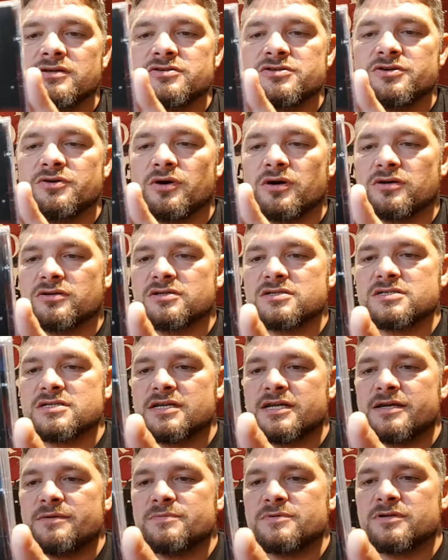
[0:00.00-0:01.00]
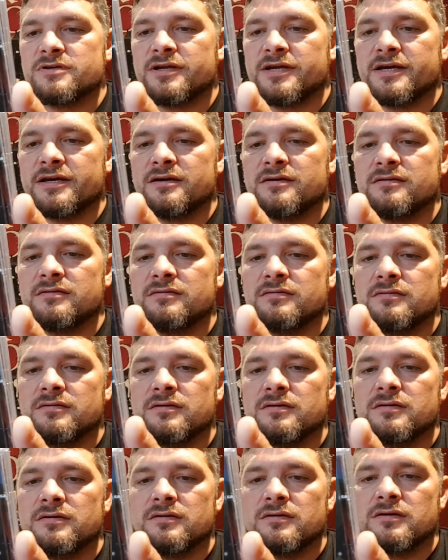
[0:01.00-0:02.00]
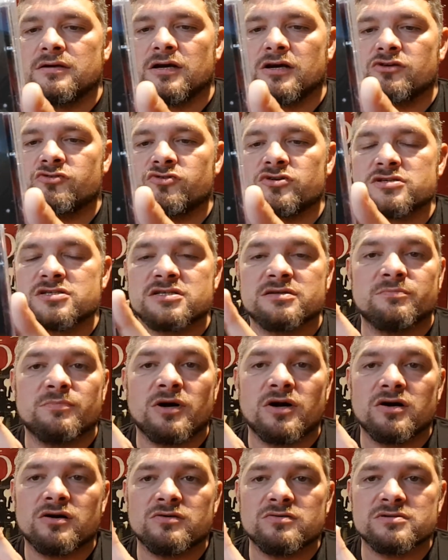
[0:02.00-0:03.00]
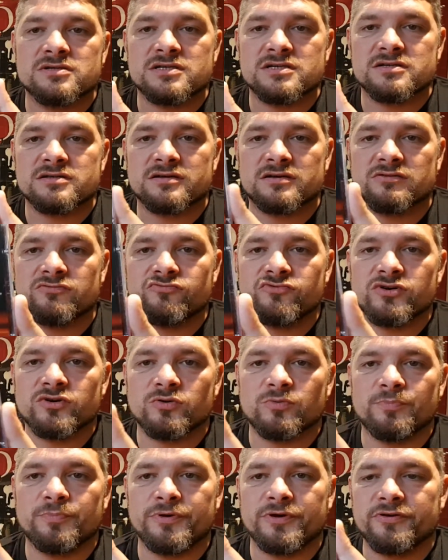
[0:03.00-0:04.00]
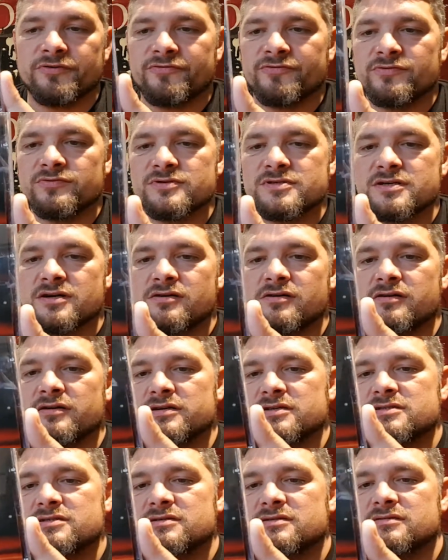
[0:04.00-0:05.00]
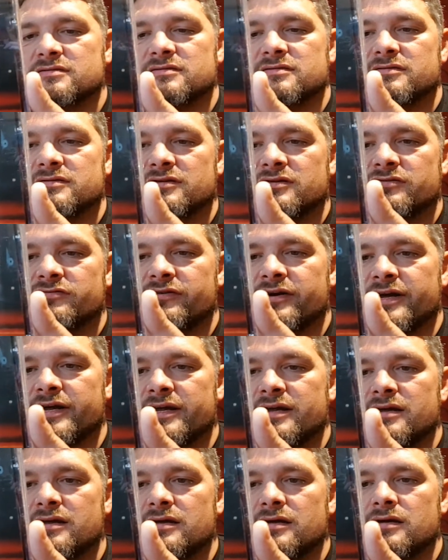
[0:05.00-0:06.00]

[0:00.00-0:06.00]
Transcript: Too Hot to Sleep's on here. Across the Miles is a real beautiful song. It's great.